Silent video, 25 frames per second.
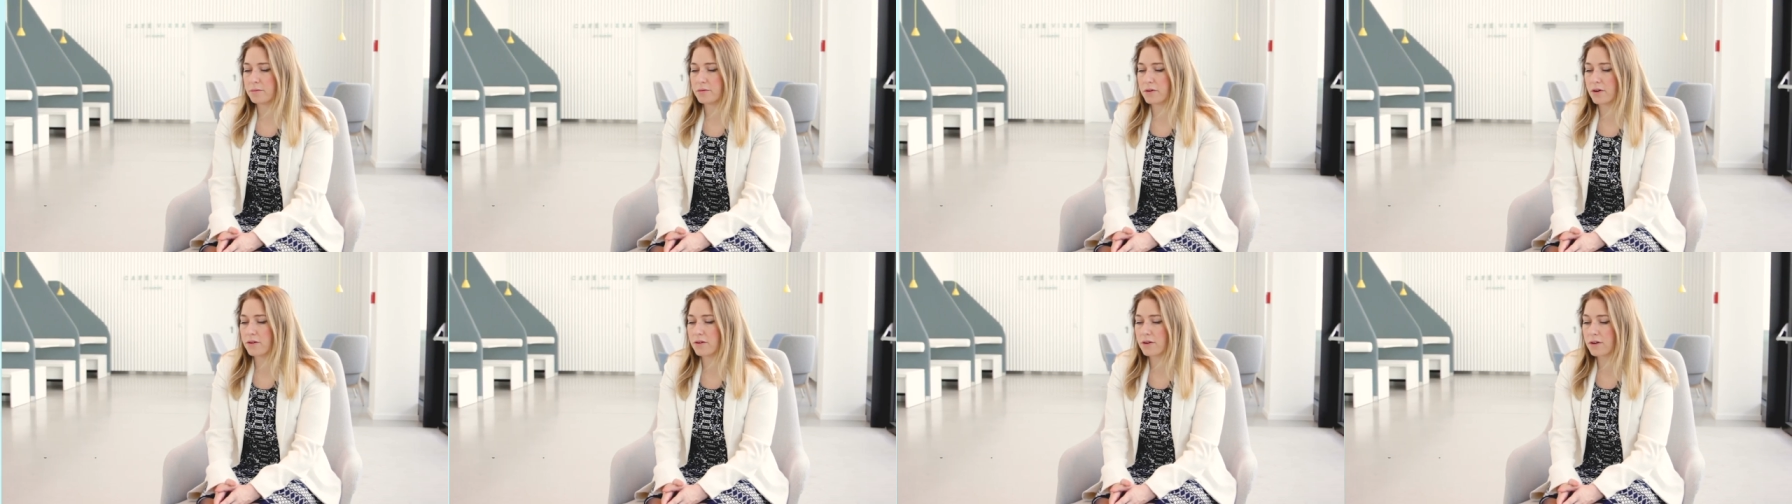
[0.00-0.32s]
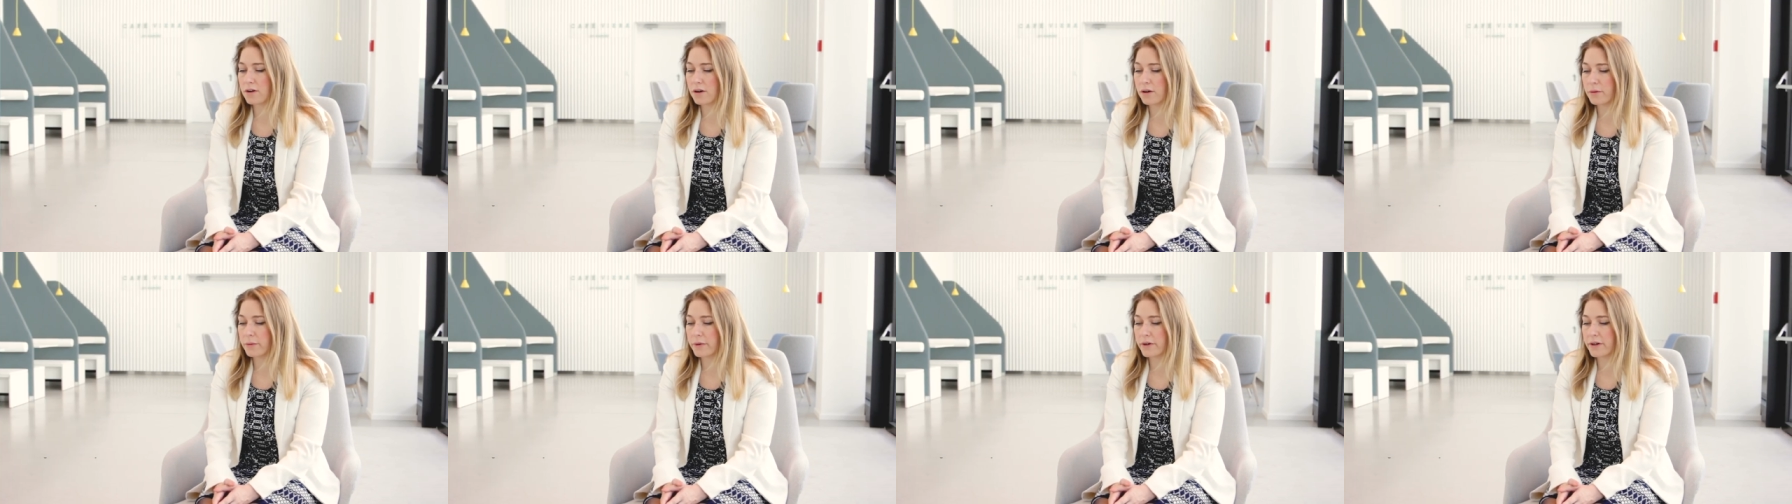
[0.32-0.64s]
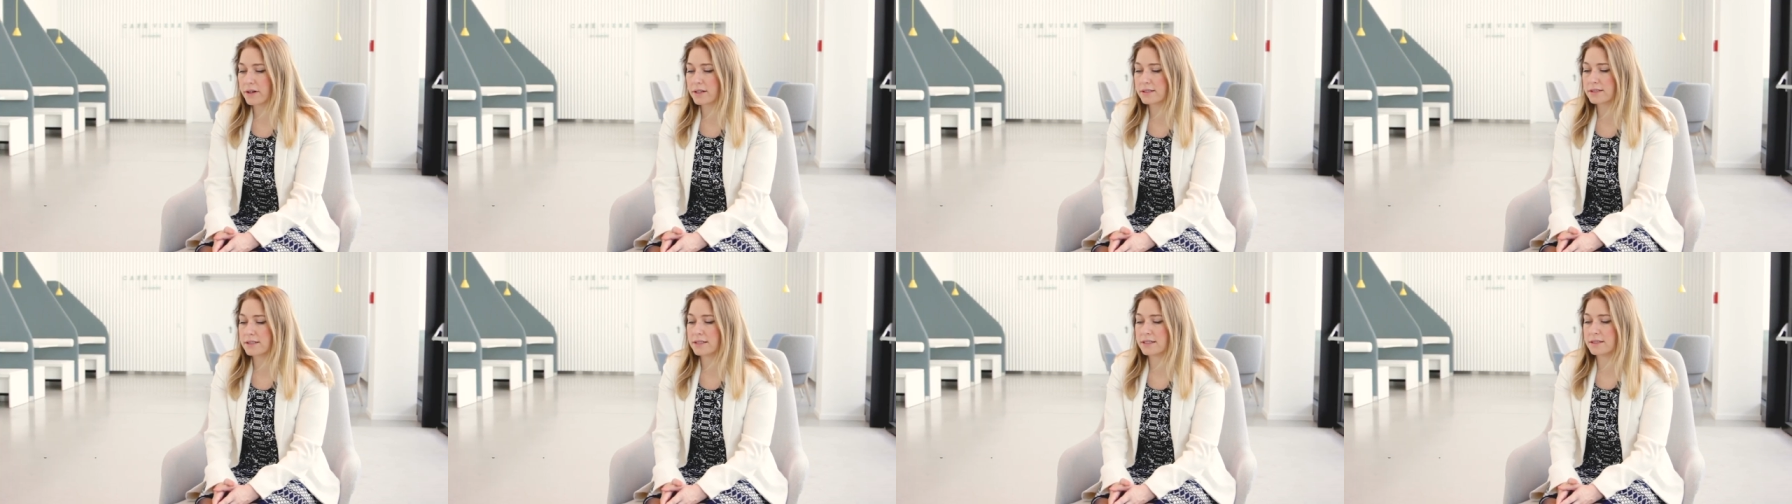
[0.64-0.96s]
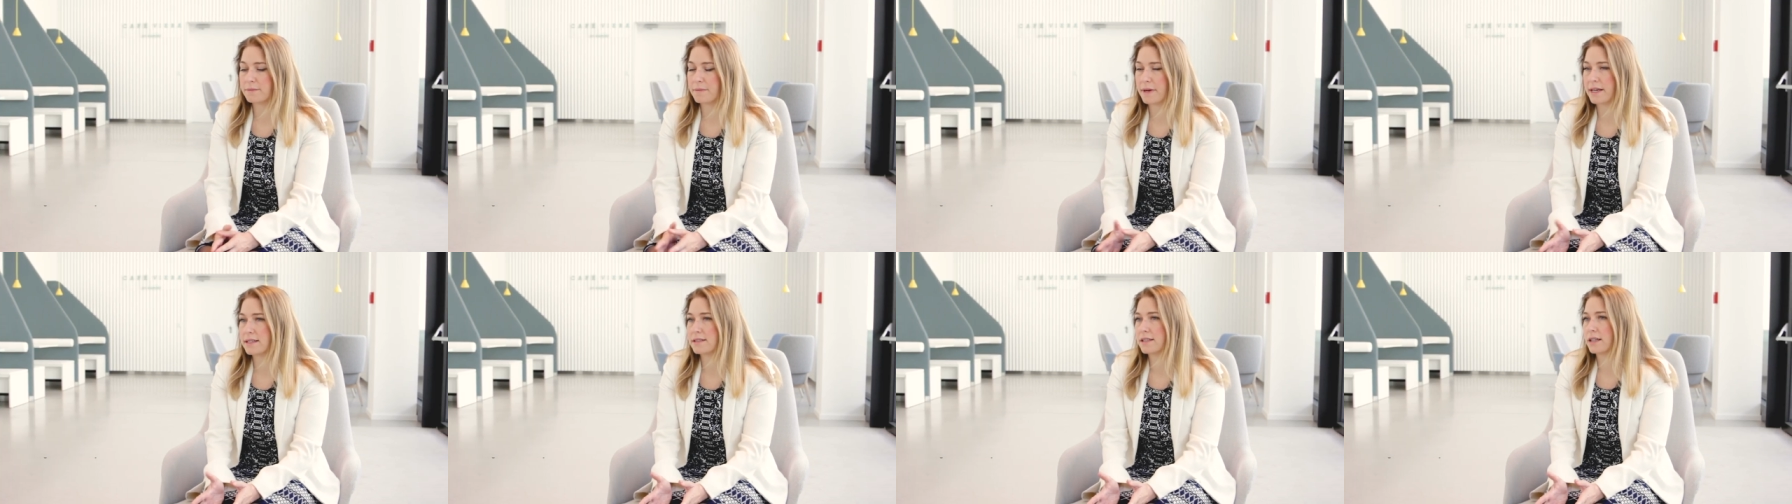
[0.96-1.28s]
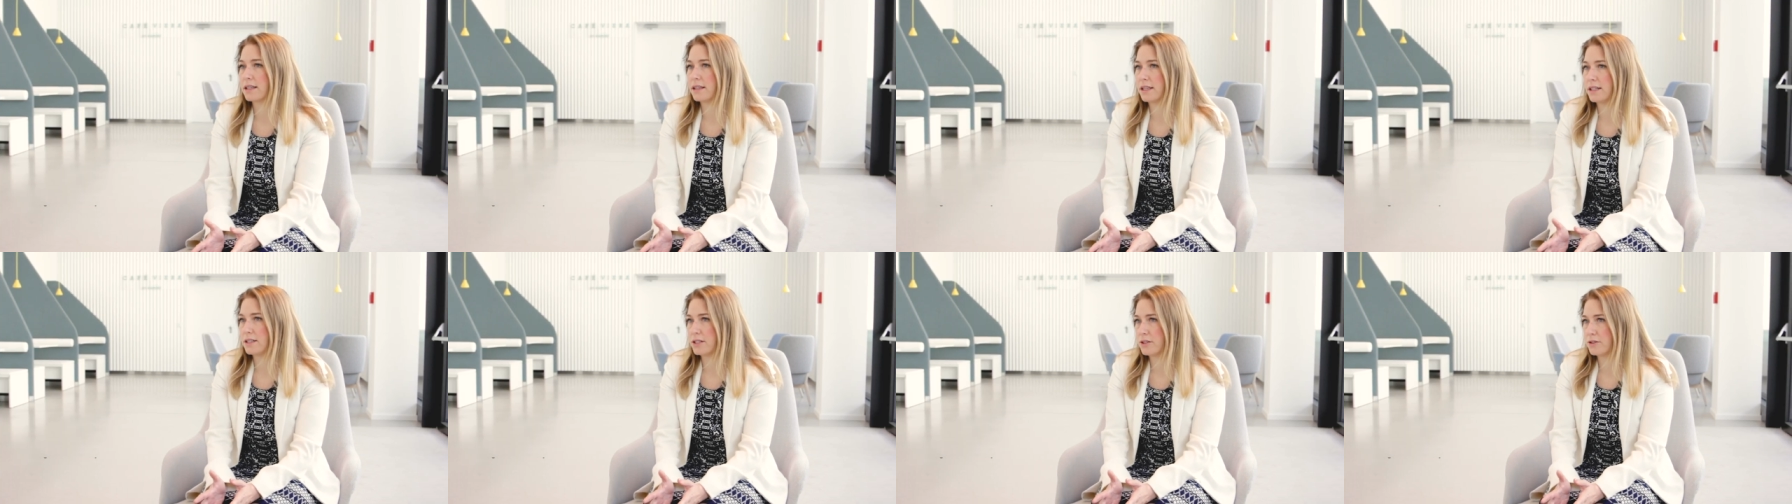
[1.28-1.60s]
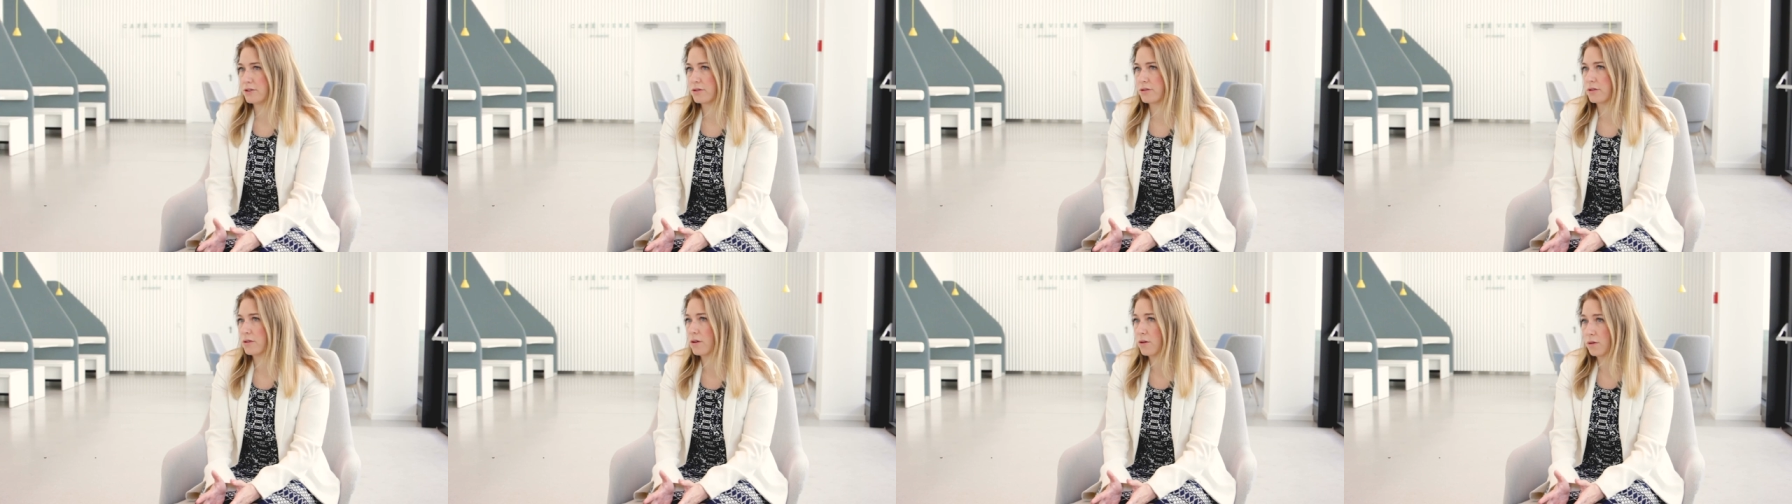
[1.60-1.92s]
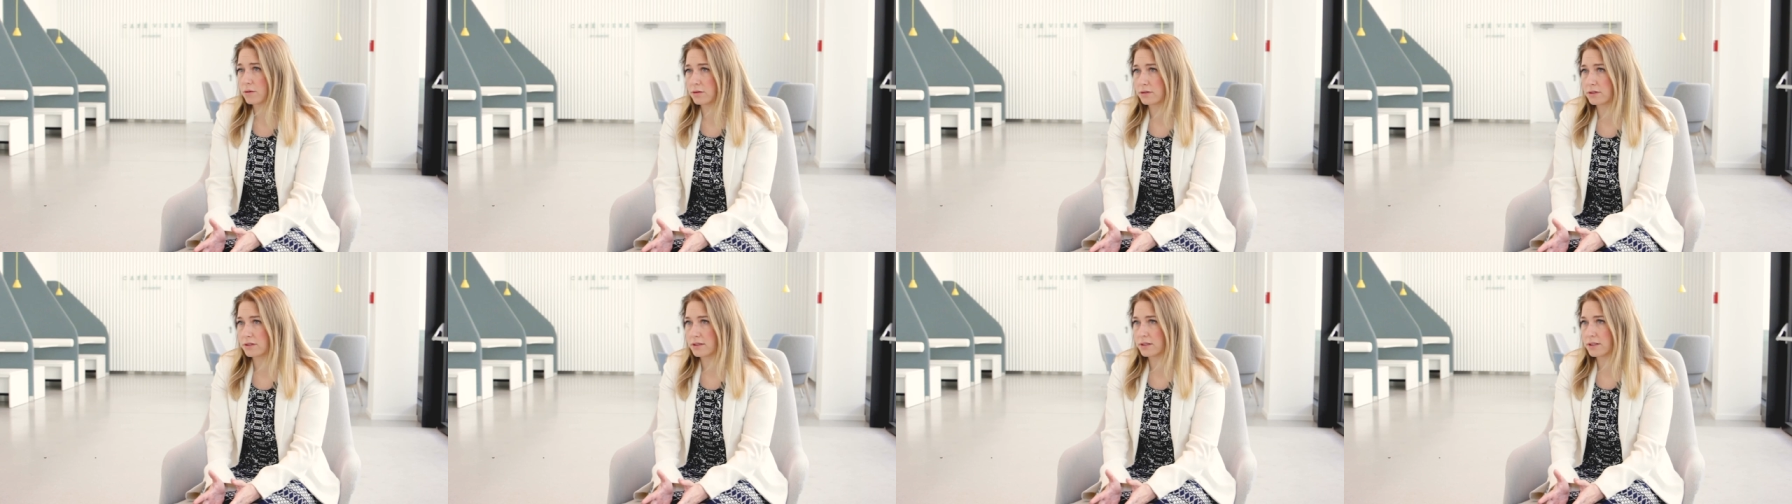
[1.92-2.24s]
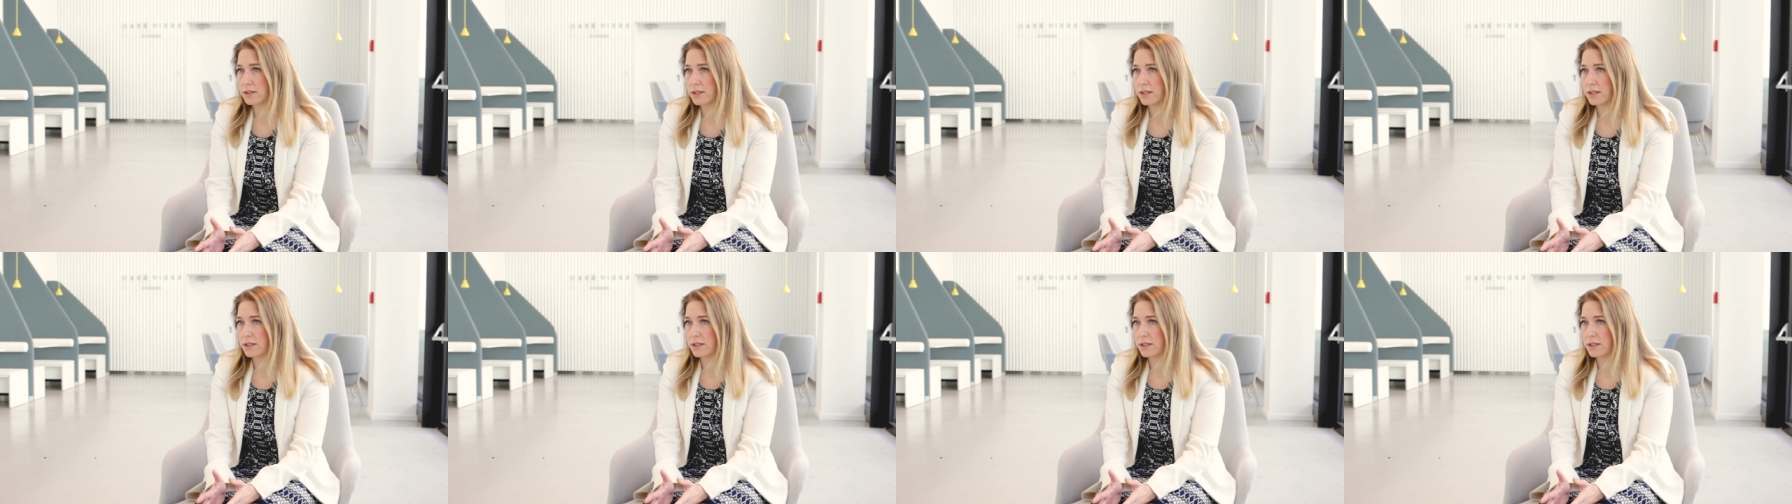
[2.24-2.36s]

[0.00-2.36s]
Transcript: protocol works, is basically digital gold.